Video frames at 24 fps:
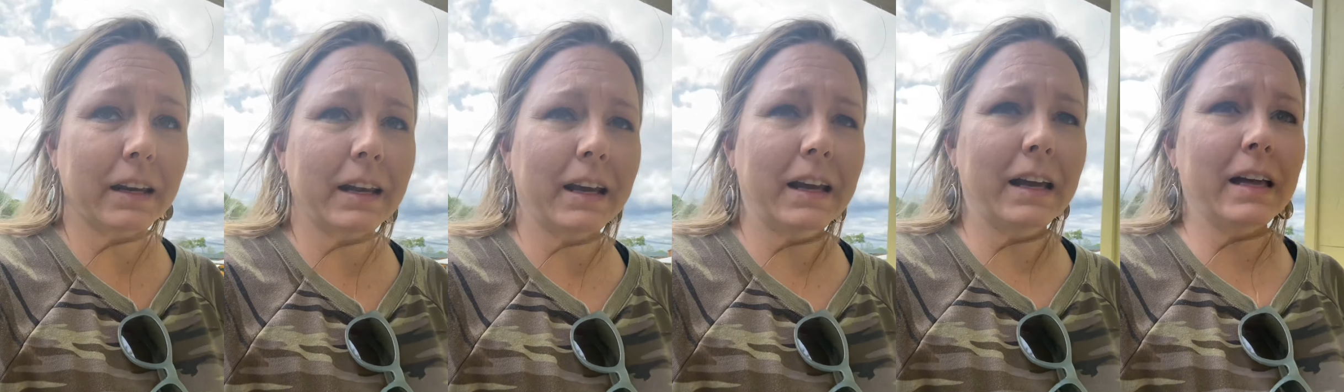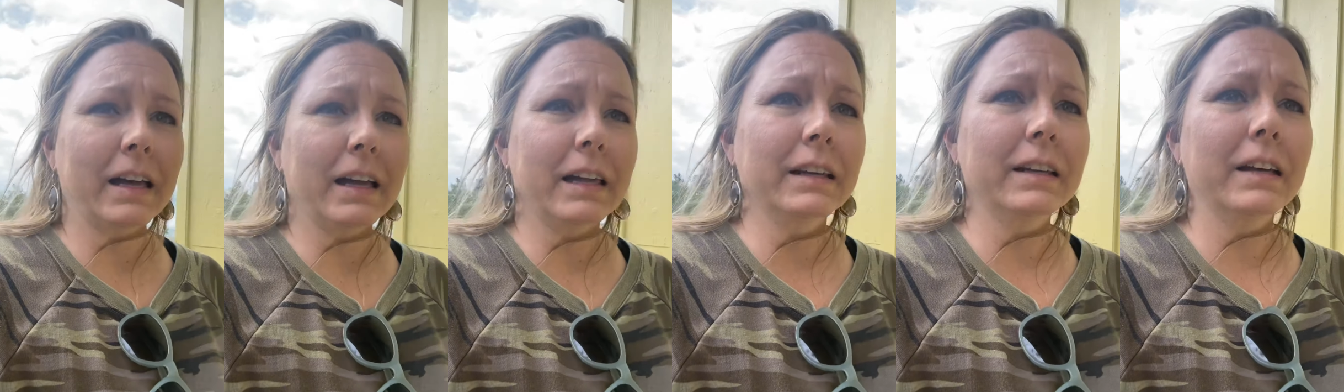
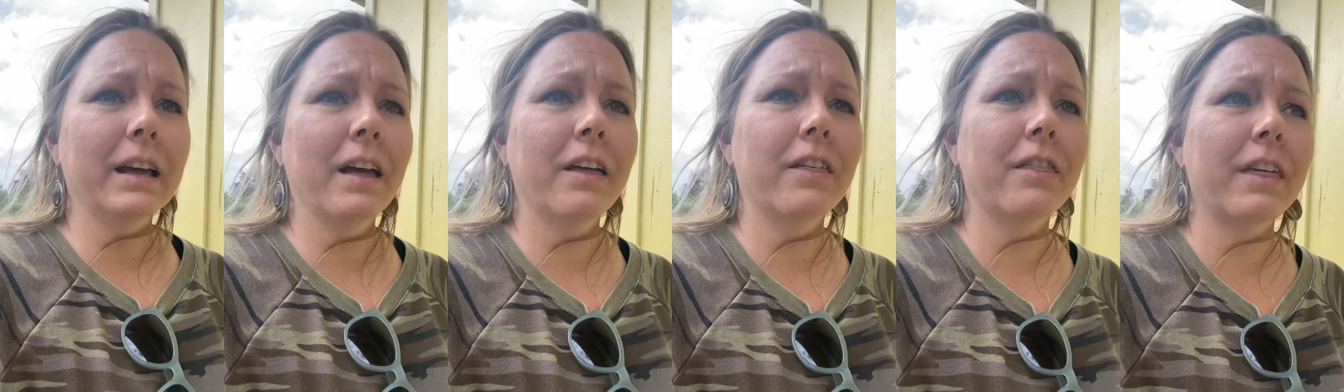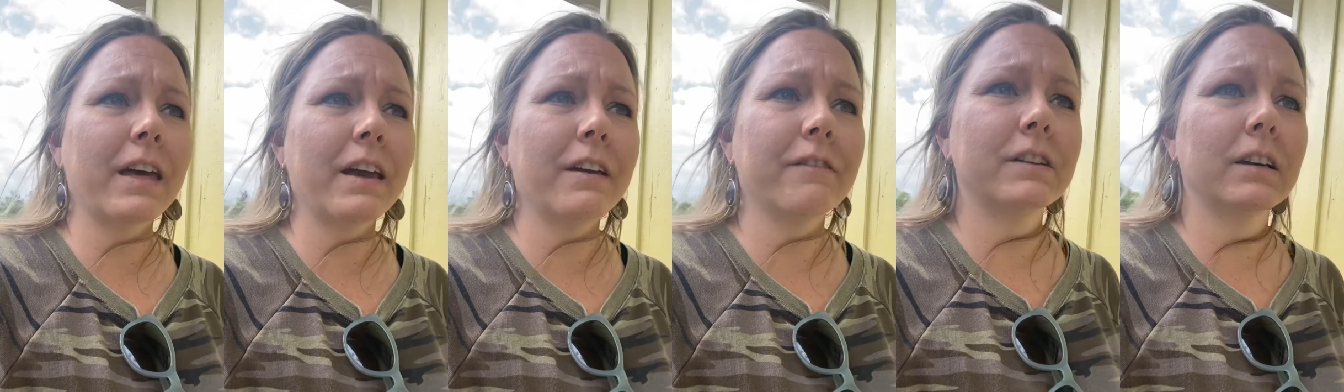And
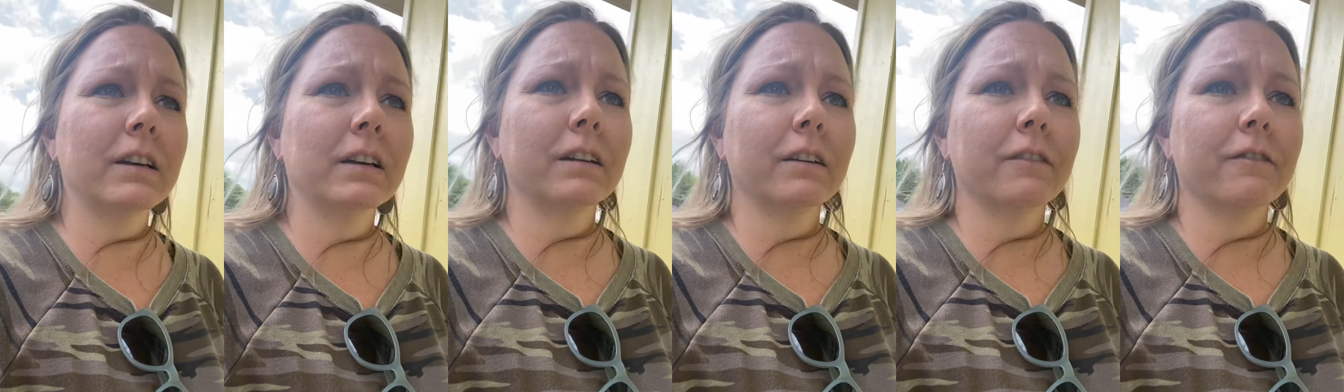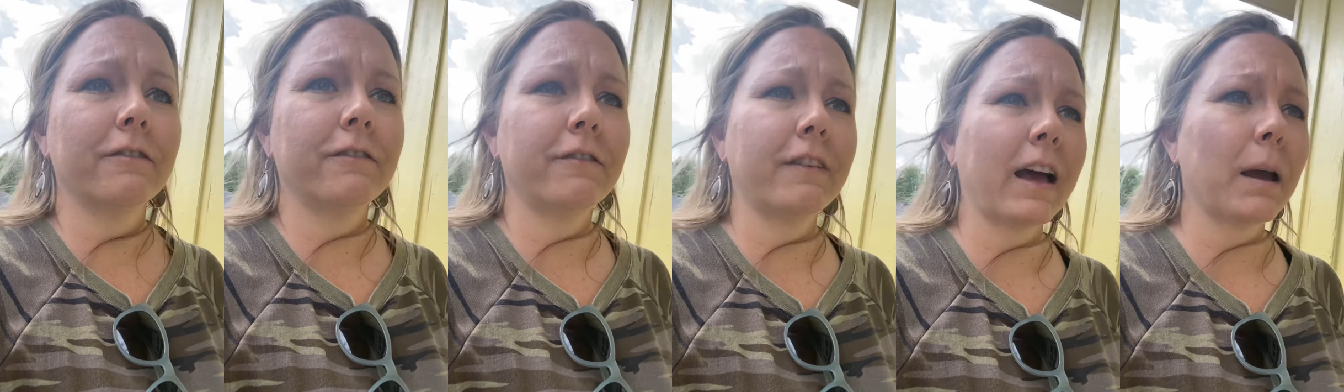they've done
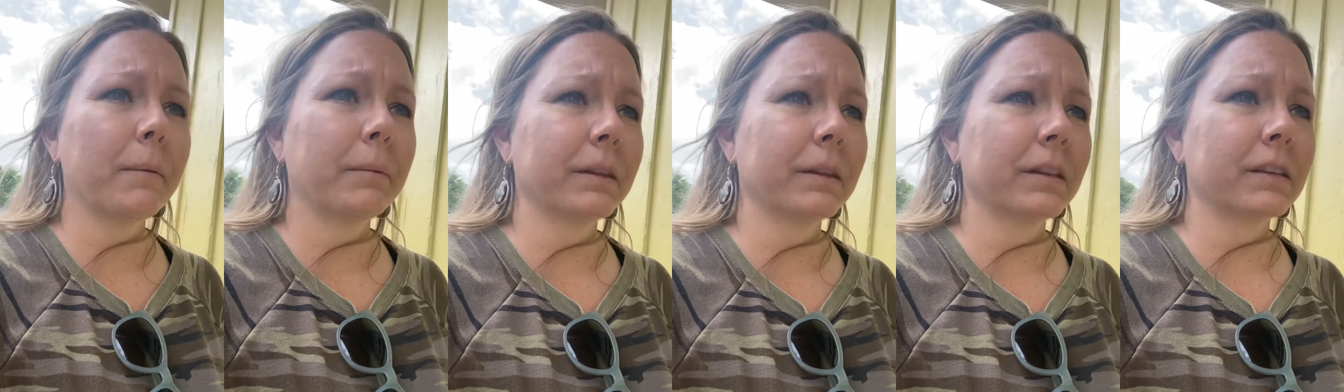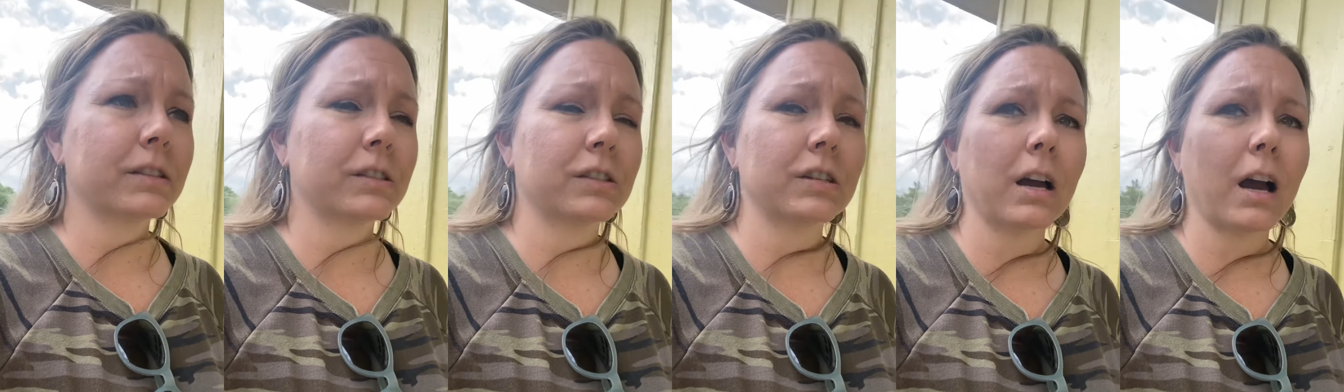a
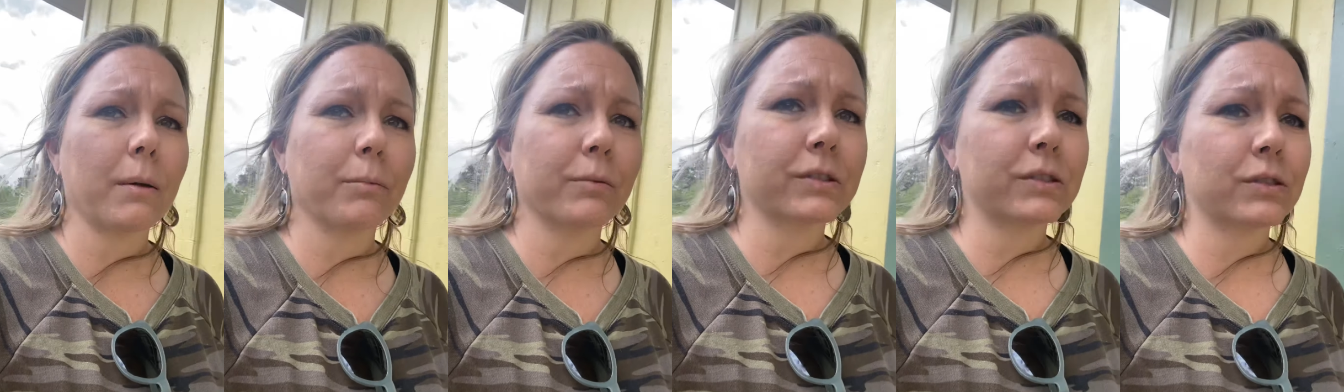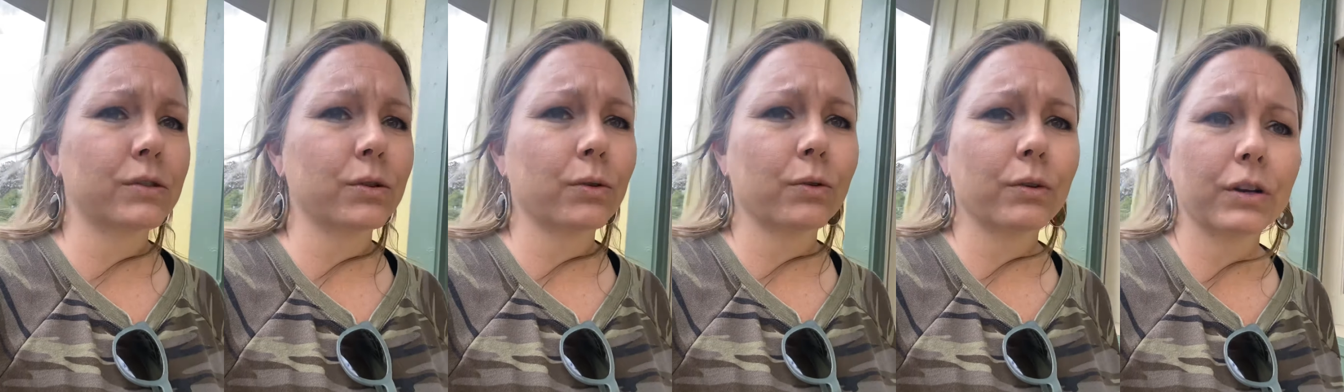fabulous job
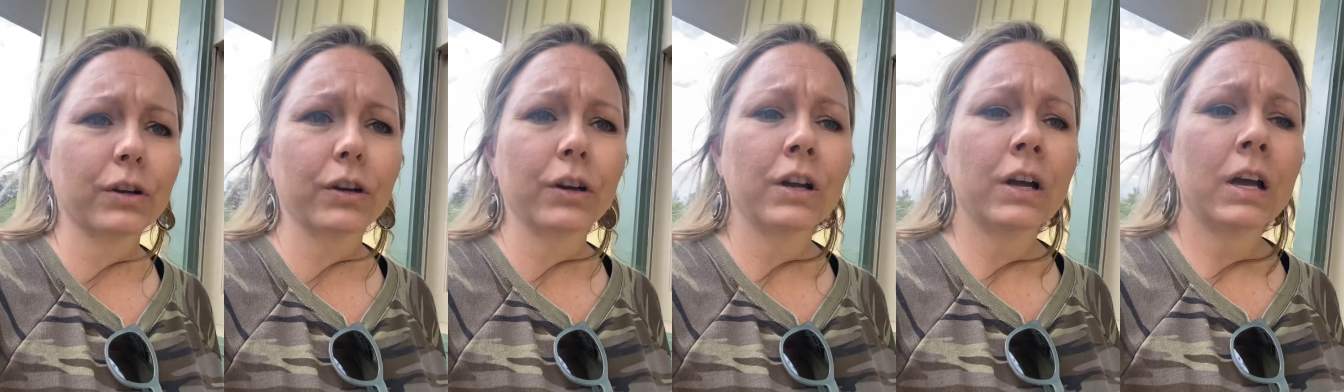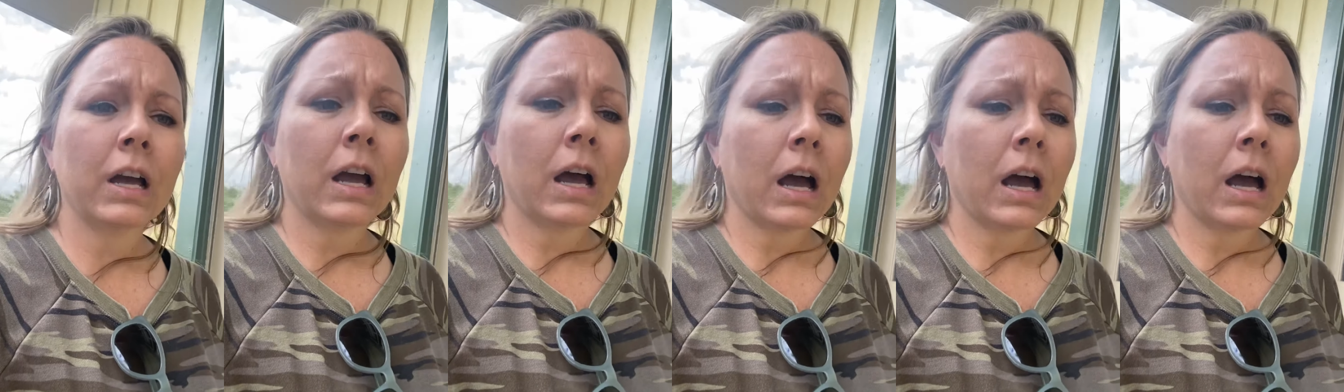restoring her.